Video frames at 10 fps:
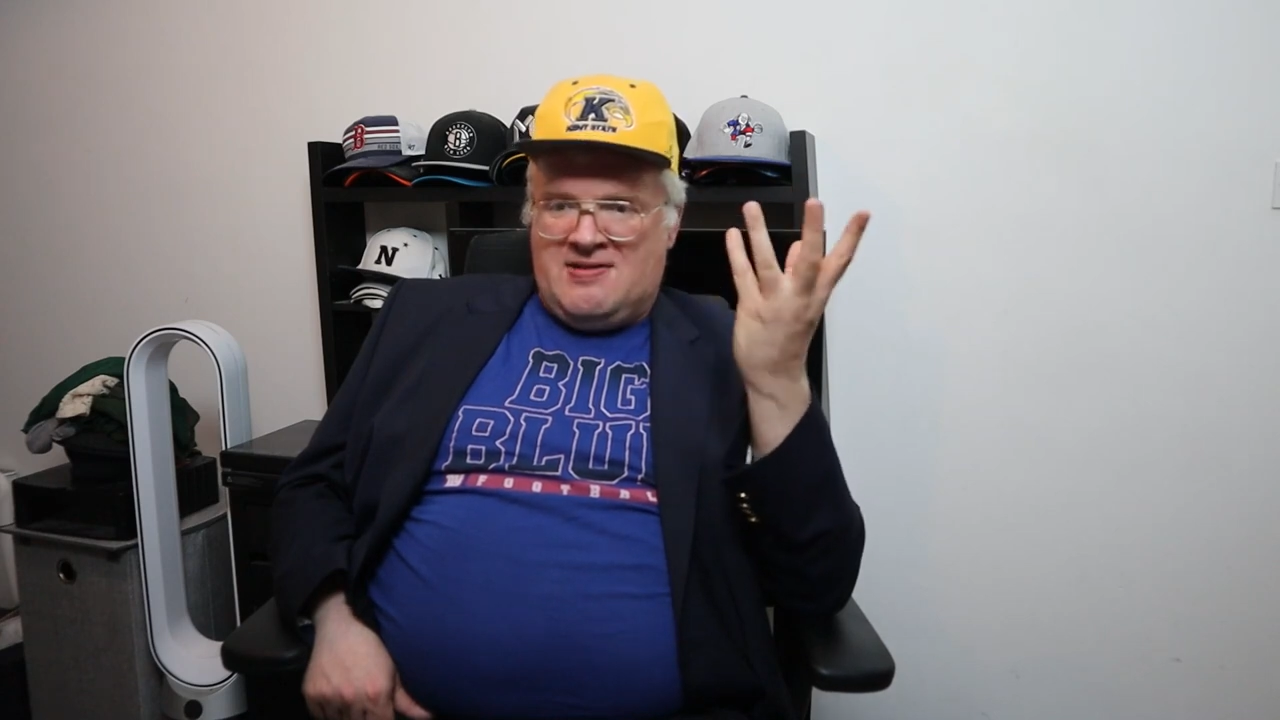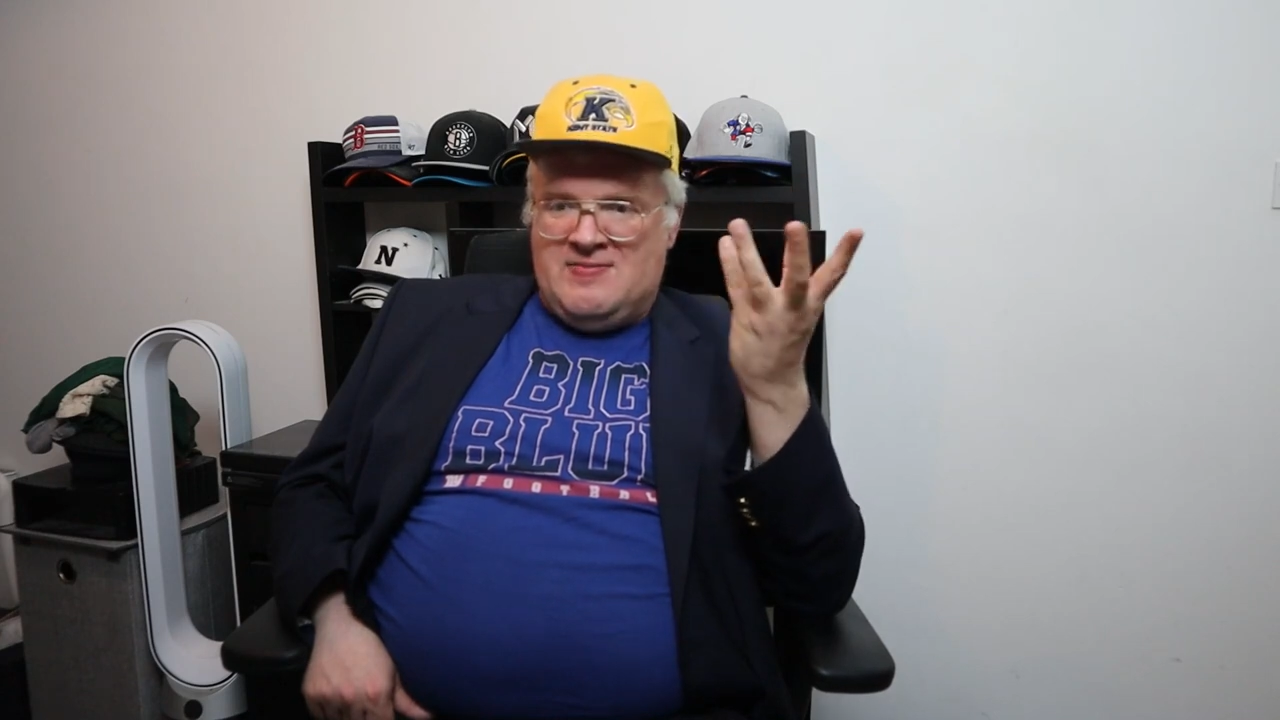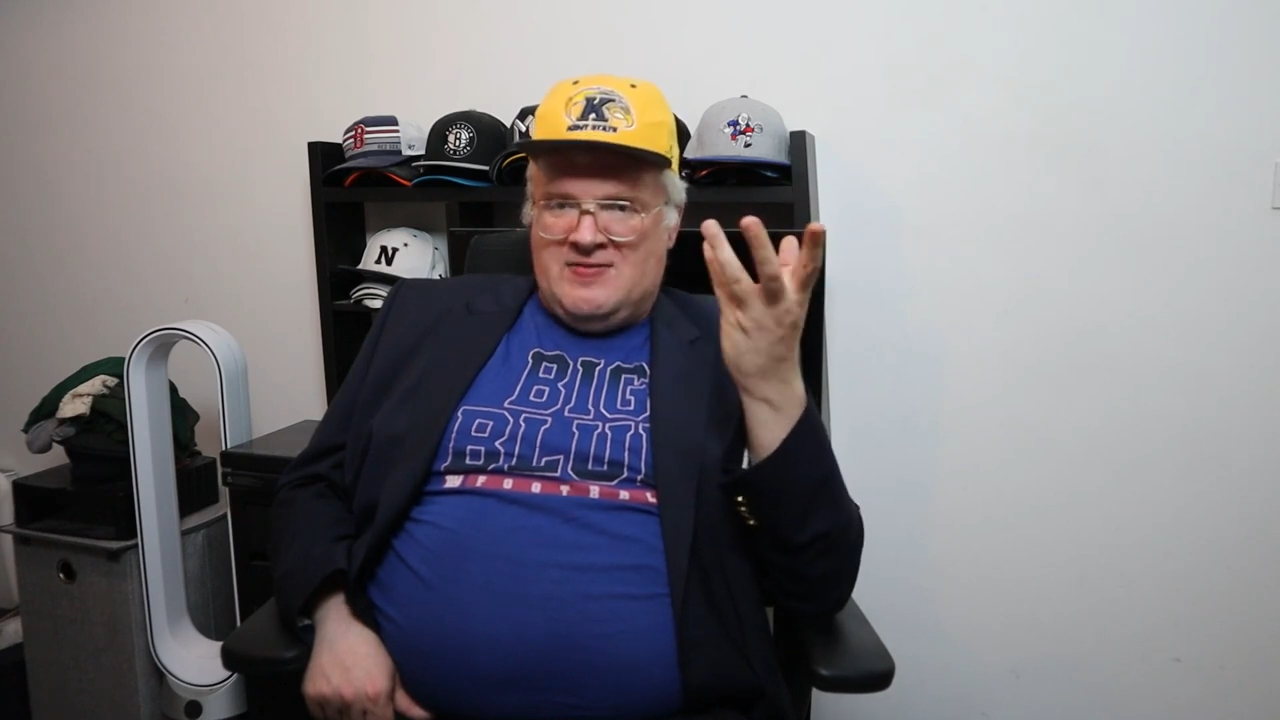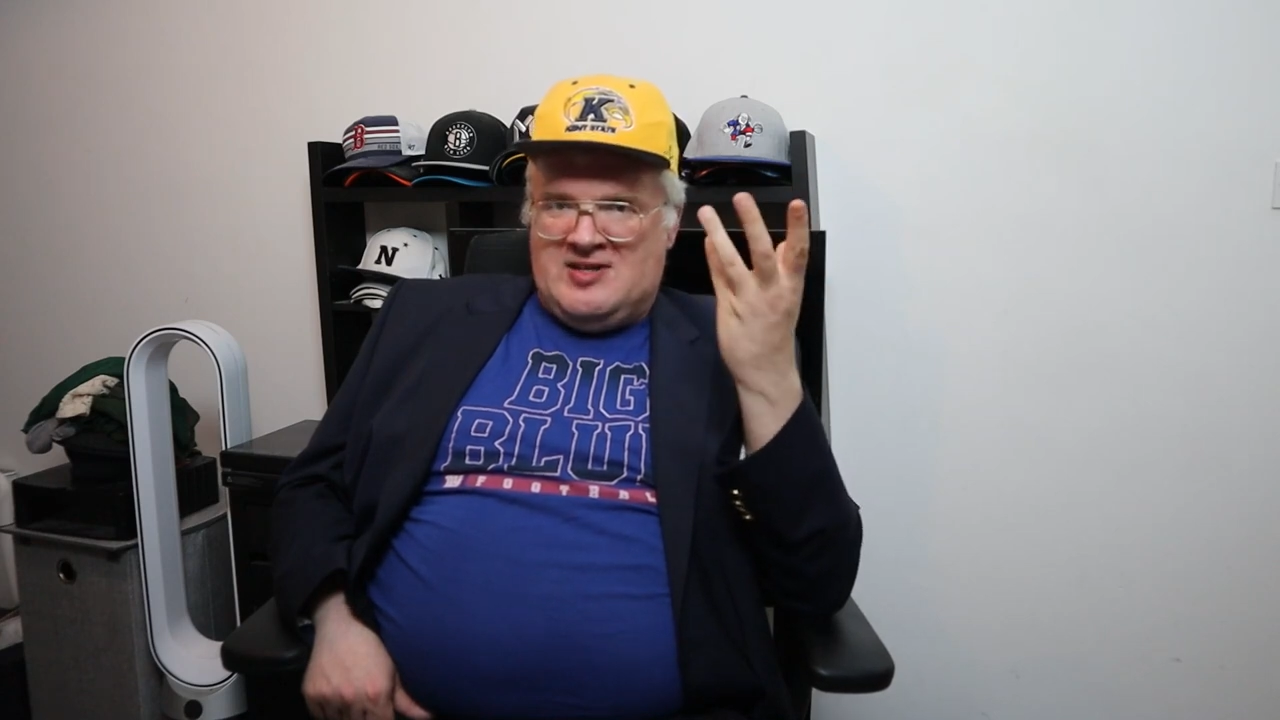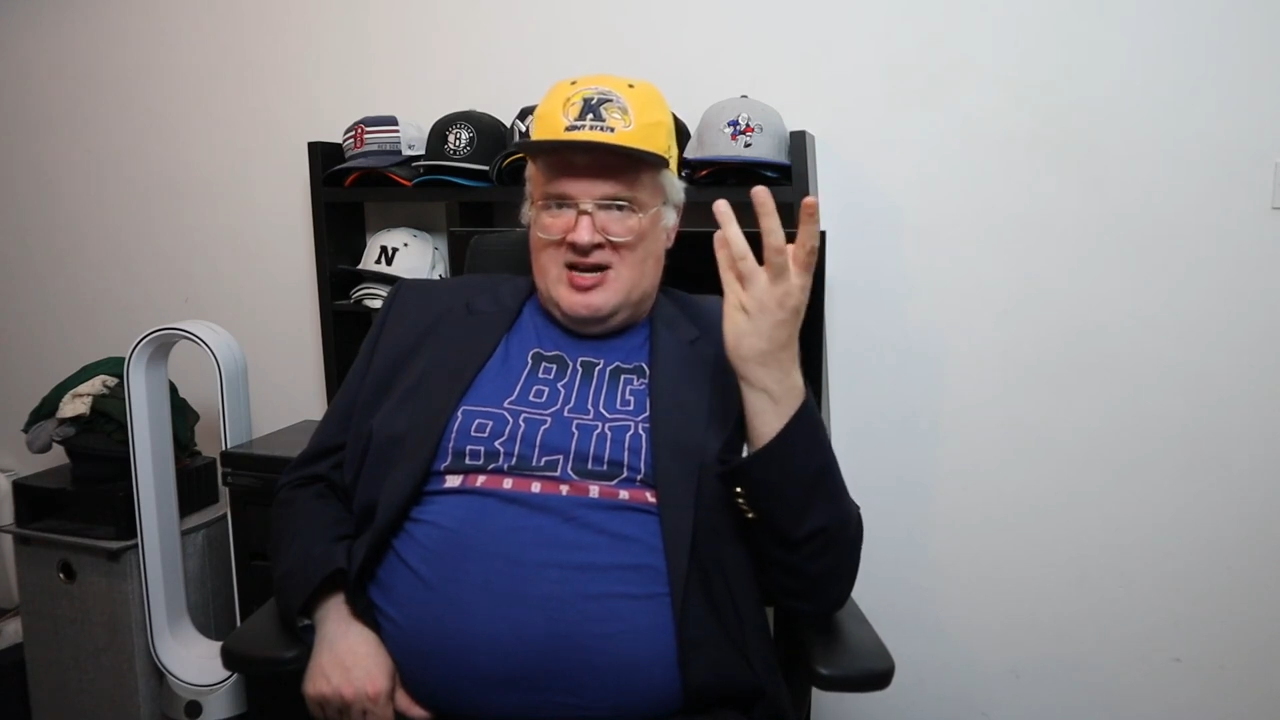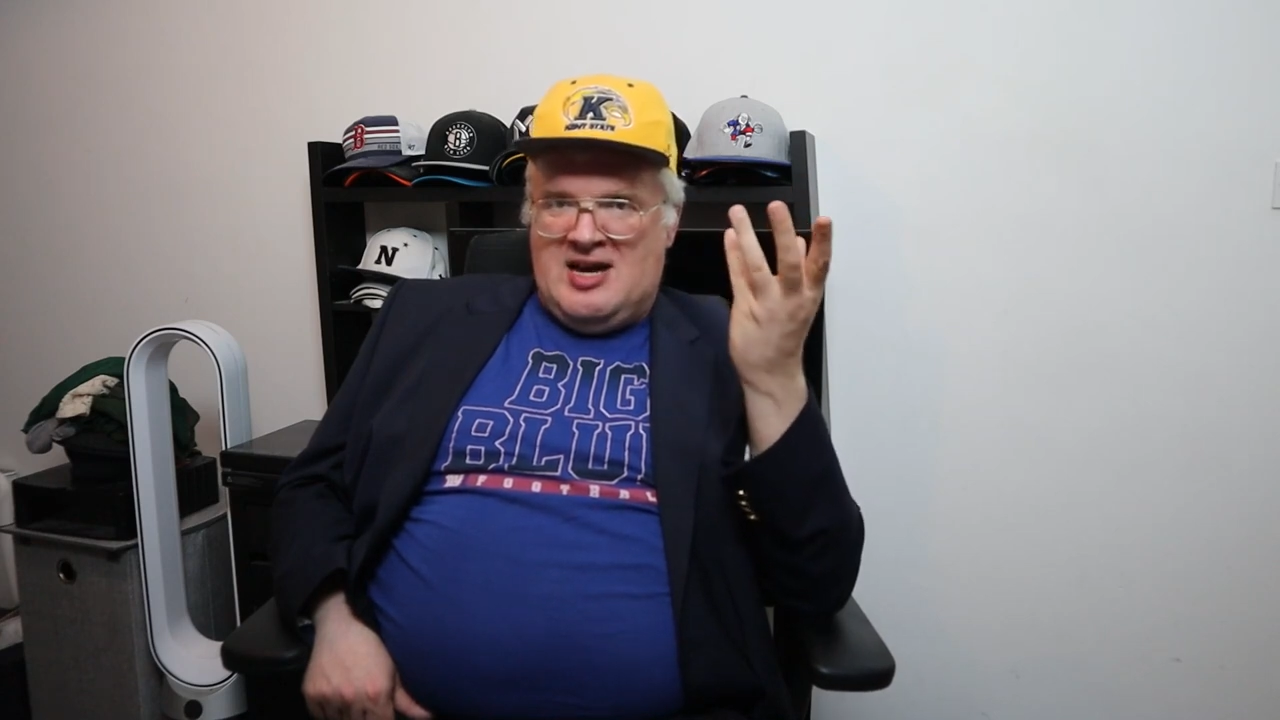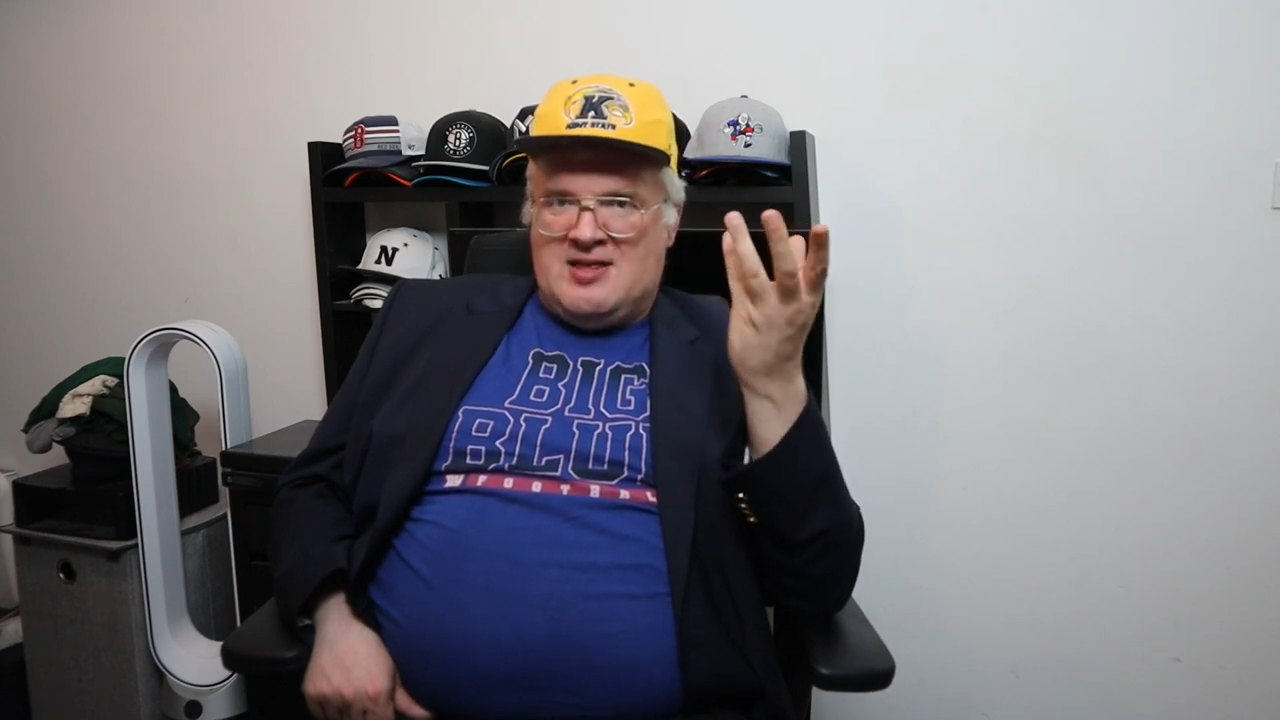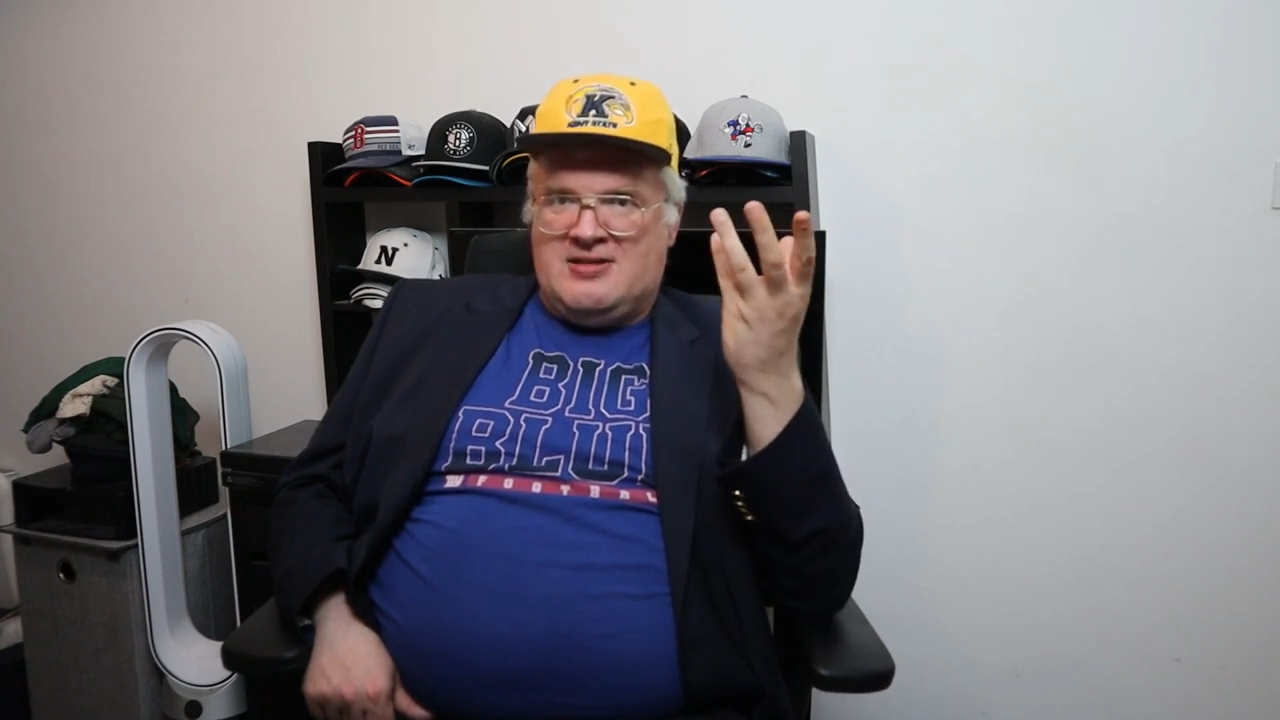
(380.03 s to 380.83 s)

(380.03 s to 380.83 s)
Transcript: group of death,